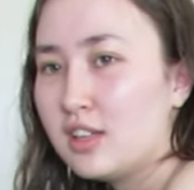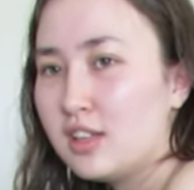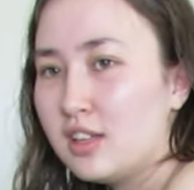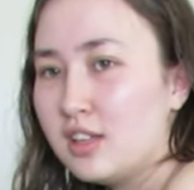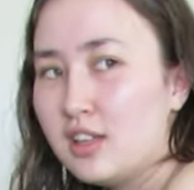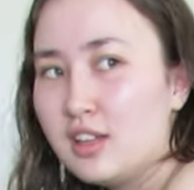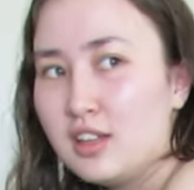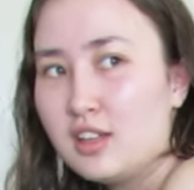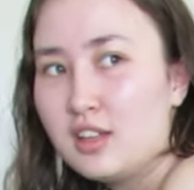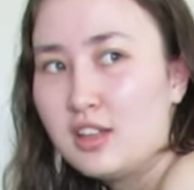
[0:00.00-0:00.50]

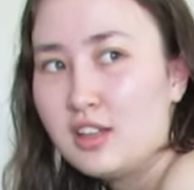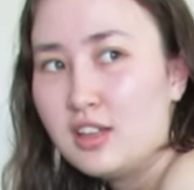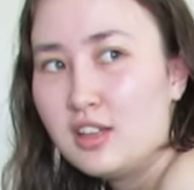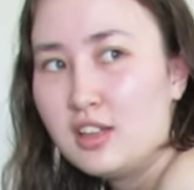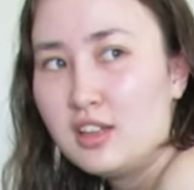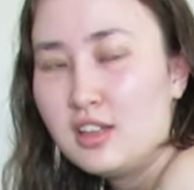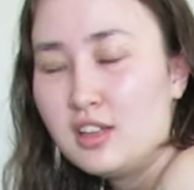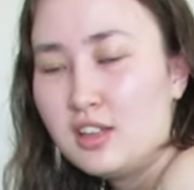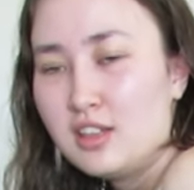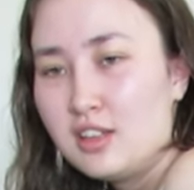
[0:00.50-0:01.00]

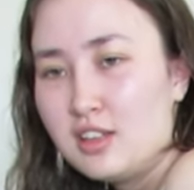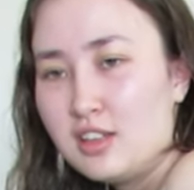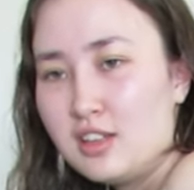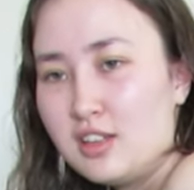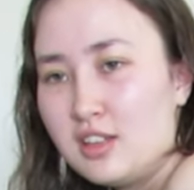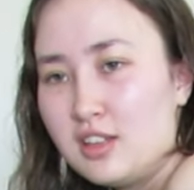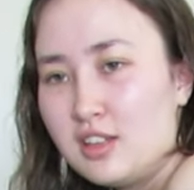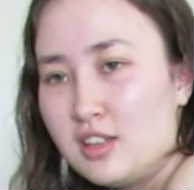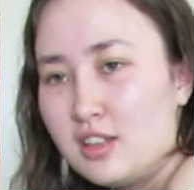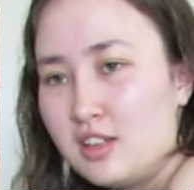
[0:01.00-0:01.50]

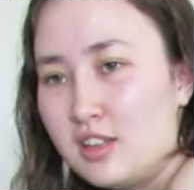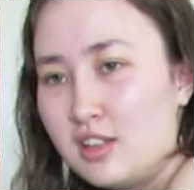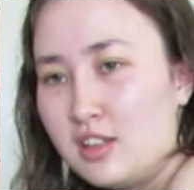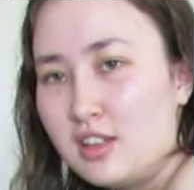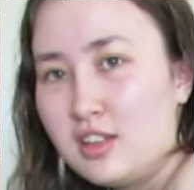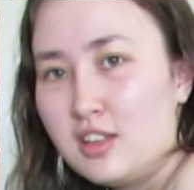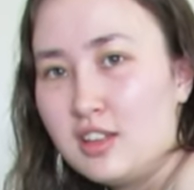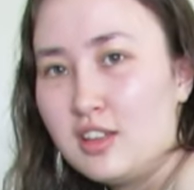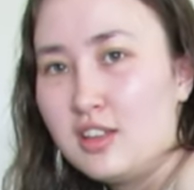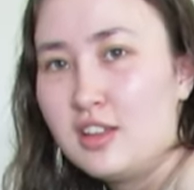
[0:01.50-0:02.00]

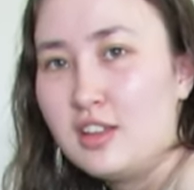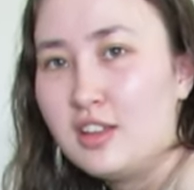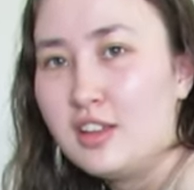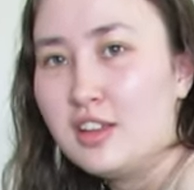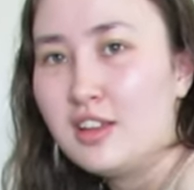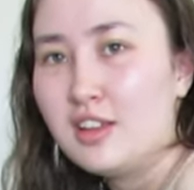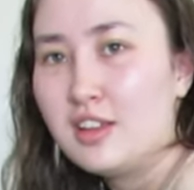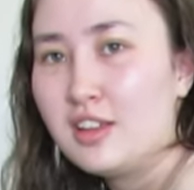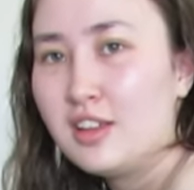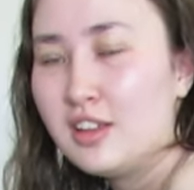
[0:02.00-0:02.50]

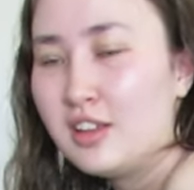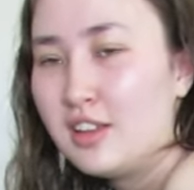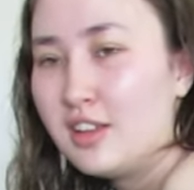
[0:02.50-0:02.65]
No one is speaking in this clip.